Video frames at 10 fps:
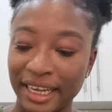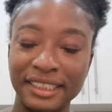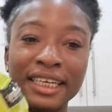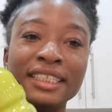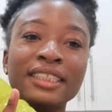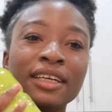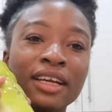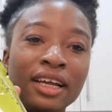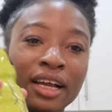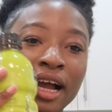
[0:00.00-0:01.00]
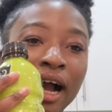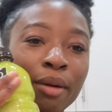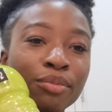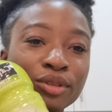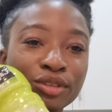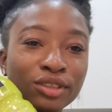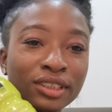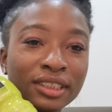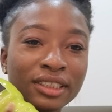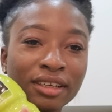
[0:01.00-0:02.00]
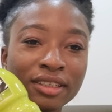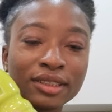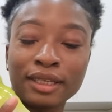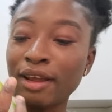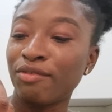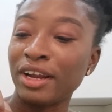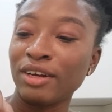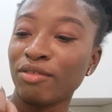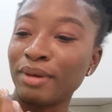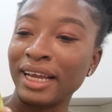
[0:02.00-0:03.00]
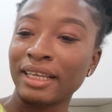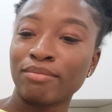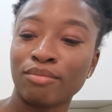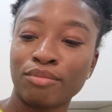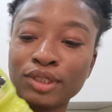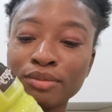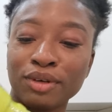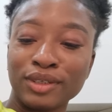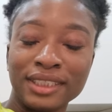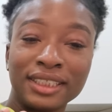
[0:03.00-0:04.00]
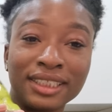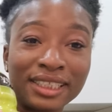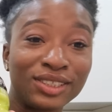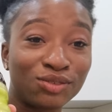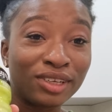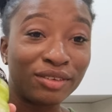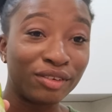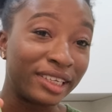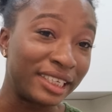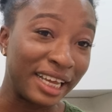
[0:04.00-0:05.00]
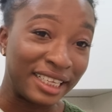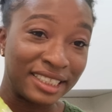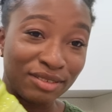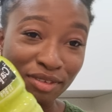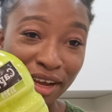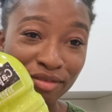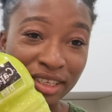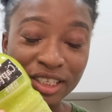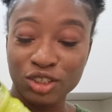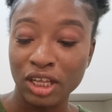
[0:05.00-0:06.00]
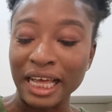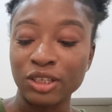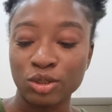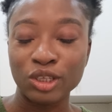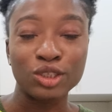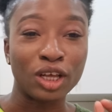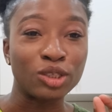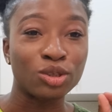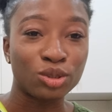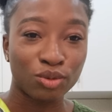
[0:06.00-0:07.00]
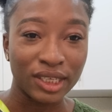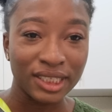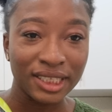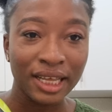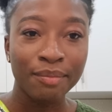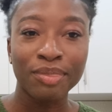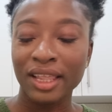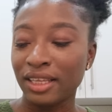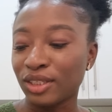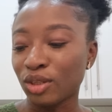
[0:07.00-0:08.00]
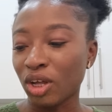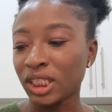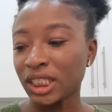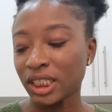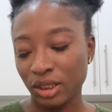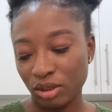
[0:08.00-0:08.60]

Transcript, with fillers: and then apple juice a friend of mine put me on this it's really really nice if you have it it's not that it's not too sweet it's not